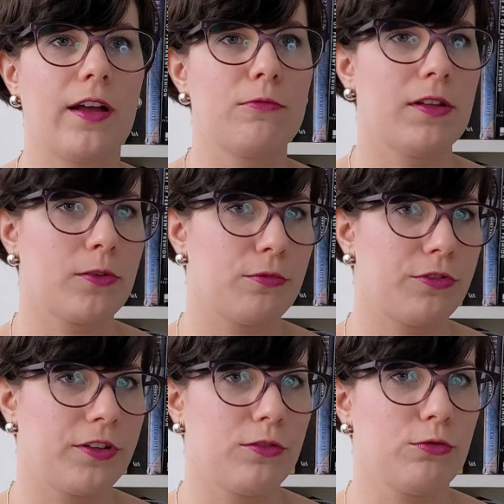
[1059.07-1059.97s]
I once
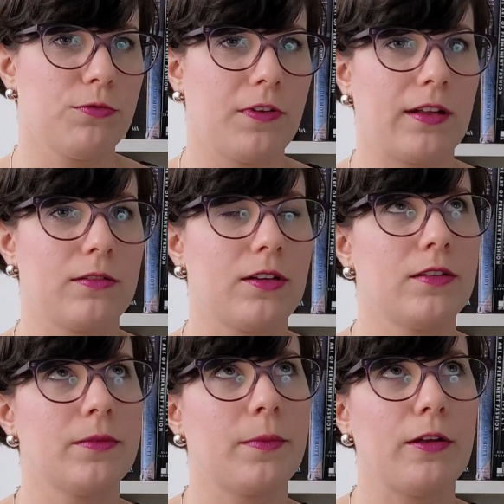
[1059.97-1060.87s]
pushed it too far.
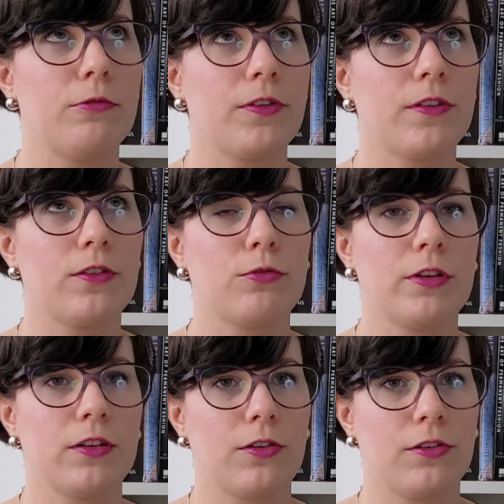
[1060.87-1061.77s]
I wasn't
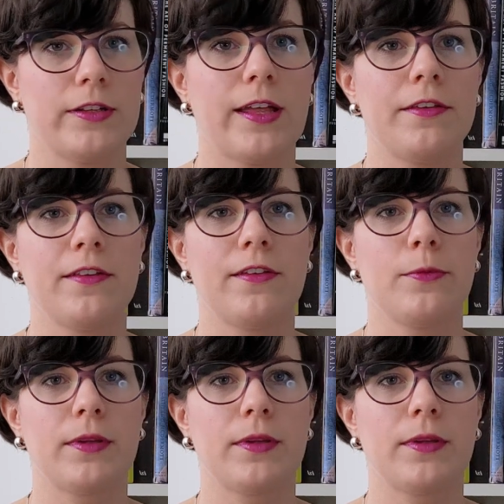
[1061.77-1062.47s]
doing color analysis,